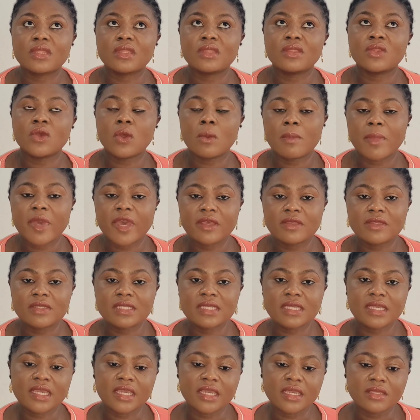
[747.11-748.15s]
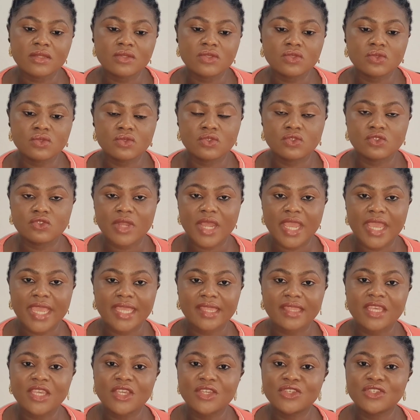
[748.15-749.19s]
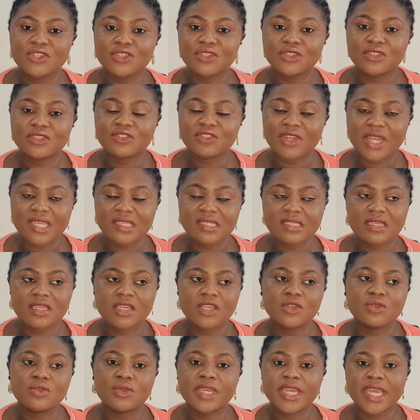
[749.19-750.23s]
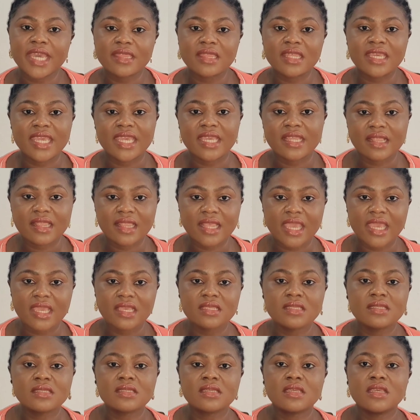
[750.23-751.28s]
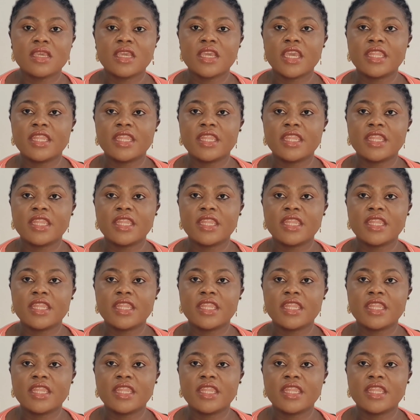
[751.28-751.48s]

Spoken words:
normal skin to dry, I think dry skin, you get the intense.